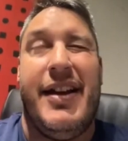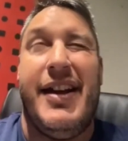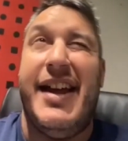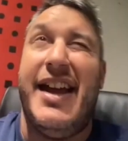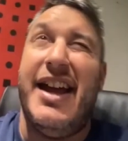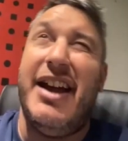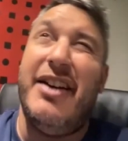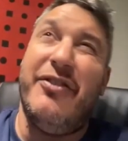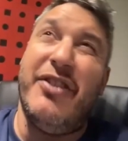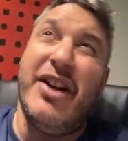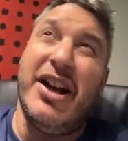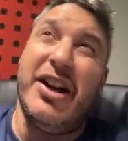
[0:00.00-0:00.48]

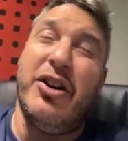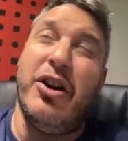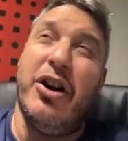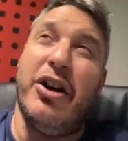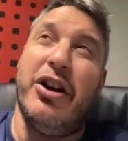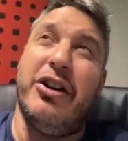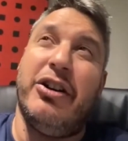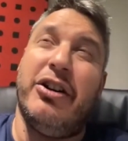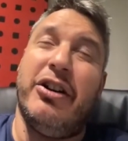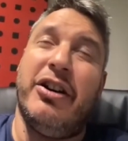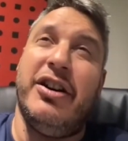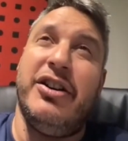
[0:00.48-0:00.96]
Have I
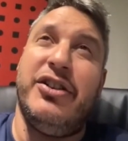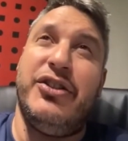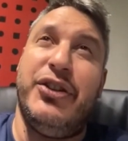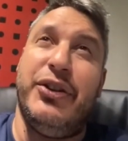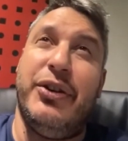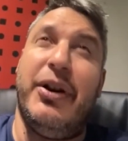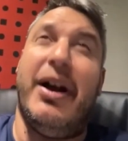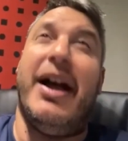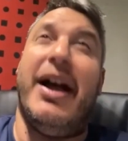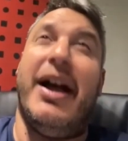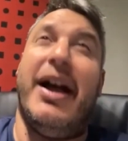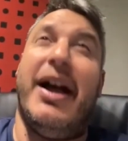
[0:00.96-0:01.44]
got it on in
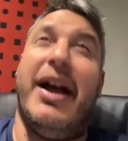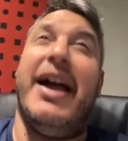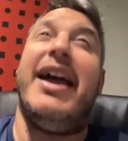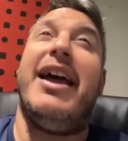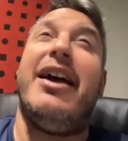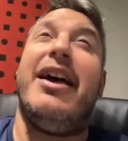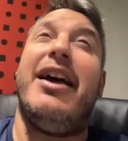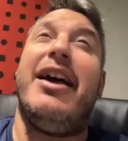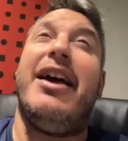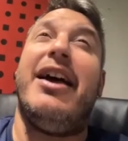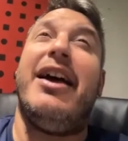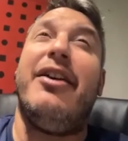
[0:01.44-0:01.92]
two? I
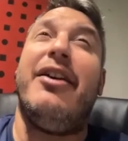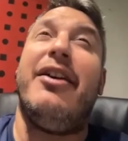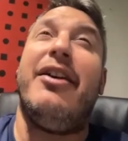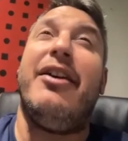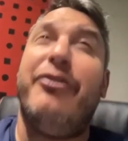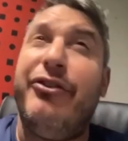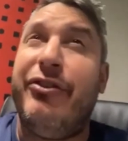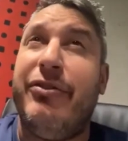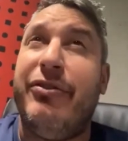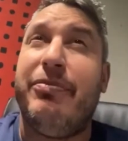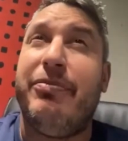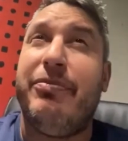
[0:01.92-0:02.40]
have,
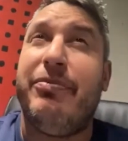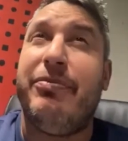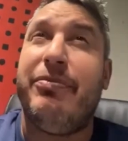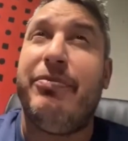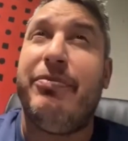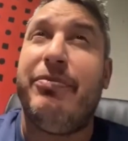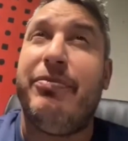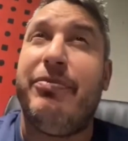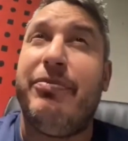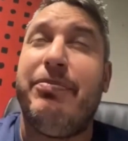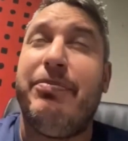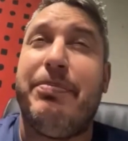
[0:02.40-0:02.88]
but
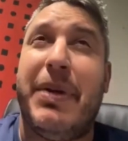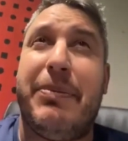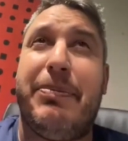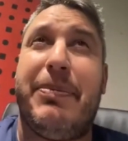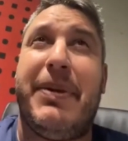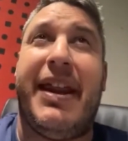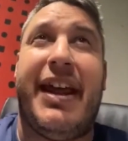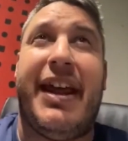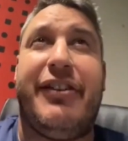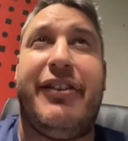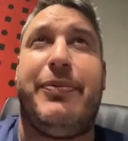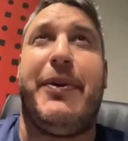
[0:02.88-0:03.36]
that's because I
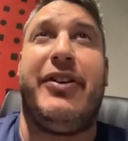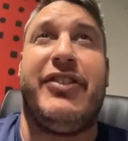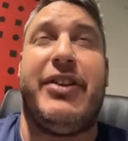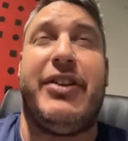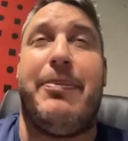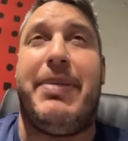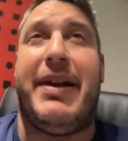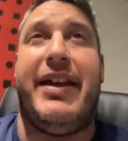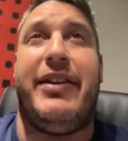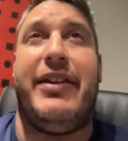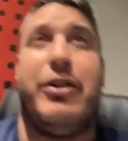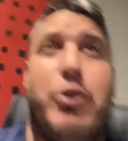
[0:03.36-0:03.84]
play the
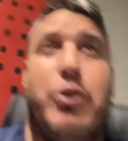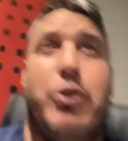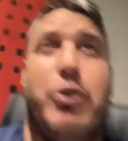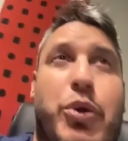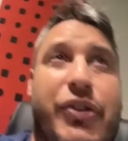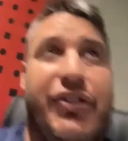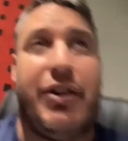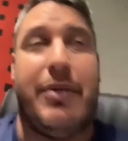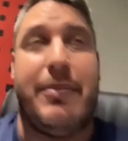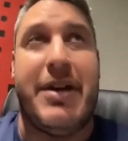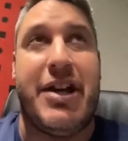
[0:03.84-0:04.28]
course so much.